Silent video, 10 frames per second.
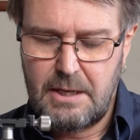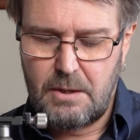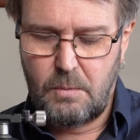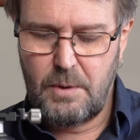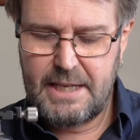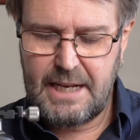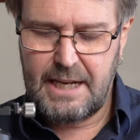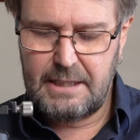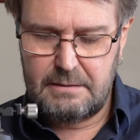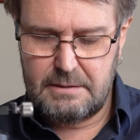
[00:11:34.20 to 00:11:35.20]
we
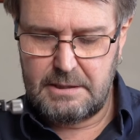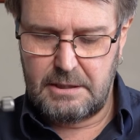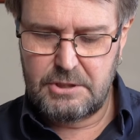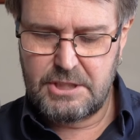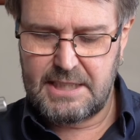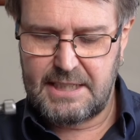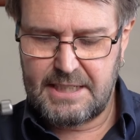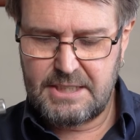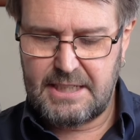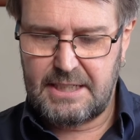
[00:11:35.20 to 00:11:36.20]
can, I'll just
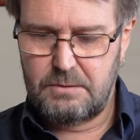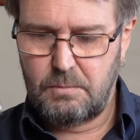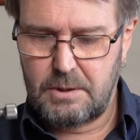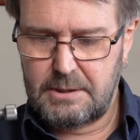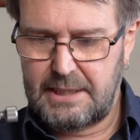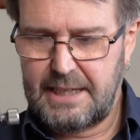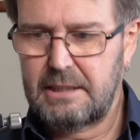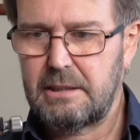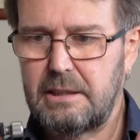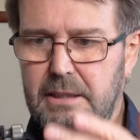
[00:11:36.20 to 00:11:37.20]
extend one
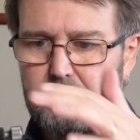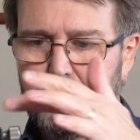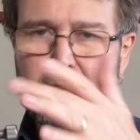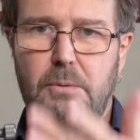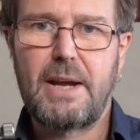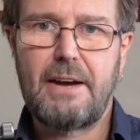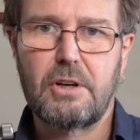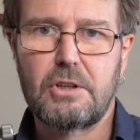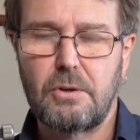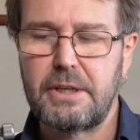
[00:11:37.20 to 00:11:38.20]
leg so we have
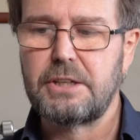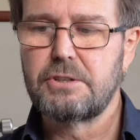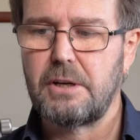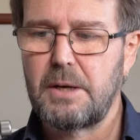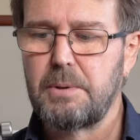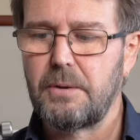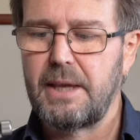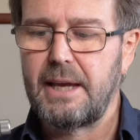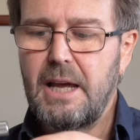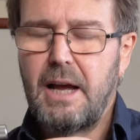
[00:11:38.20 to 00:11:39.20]
a crooked tripod
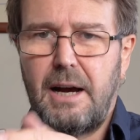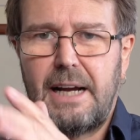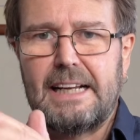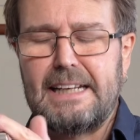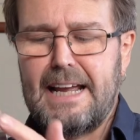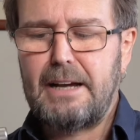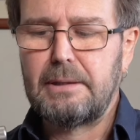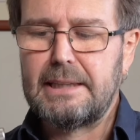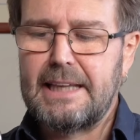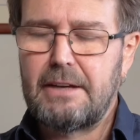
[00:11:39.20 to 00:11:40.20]
there. I can now
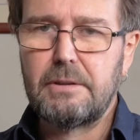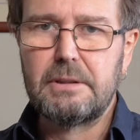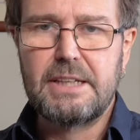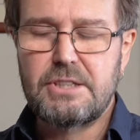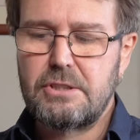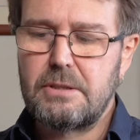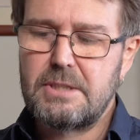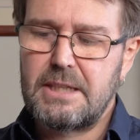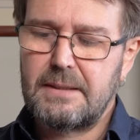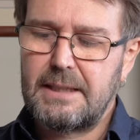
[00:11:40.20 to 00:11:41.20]
level this
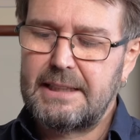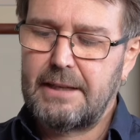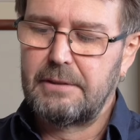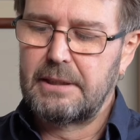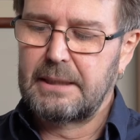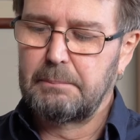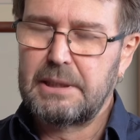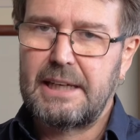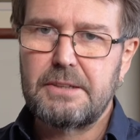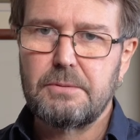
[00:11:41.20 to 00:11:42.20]
using the leveling
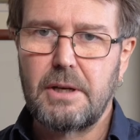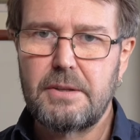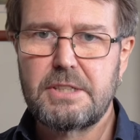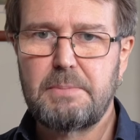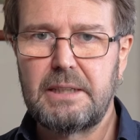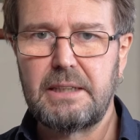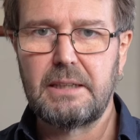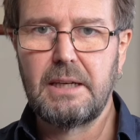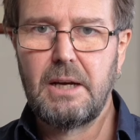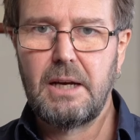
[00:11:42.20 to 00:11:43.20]
plate rather than
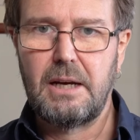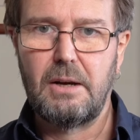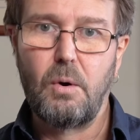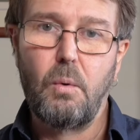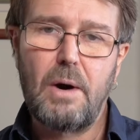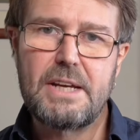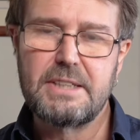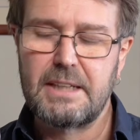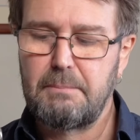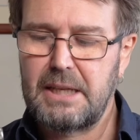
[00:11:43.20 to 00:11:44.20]
spending or
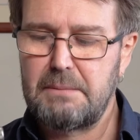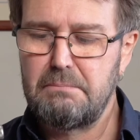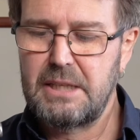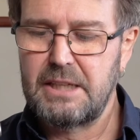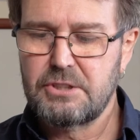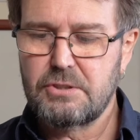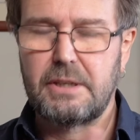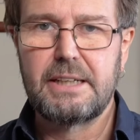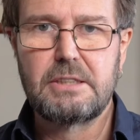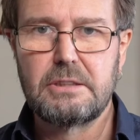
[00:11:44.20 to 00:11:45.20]
wasting many minutes
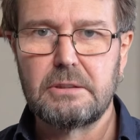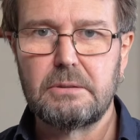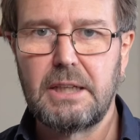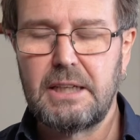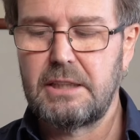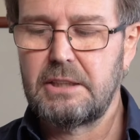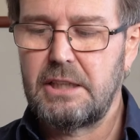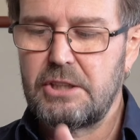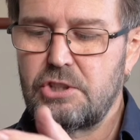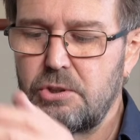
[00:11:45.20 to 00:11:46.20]
trying
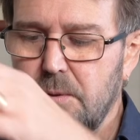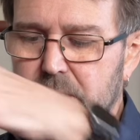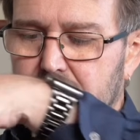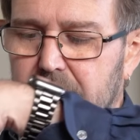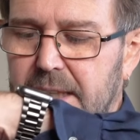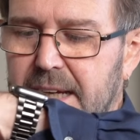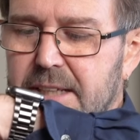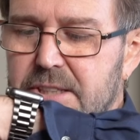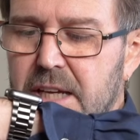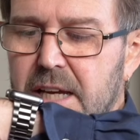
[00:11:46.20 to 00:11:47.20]
to shorten the
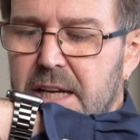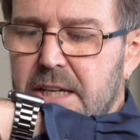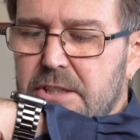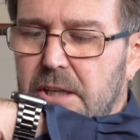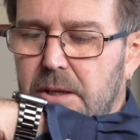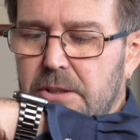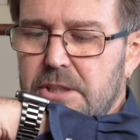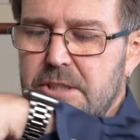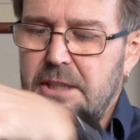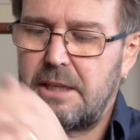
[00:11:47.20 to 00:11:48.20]
legs. So I'll
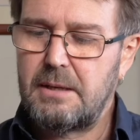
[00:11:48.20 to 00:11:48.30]
just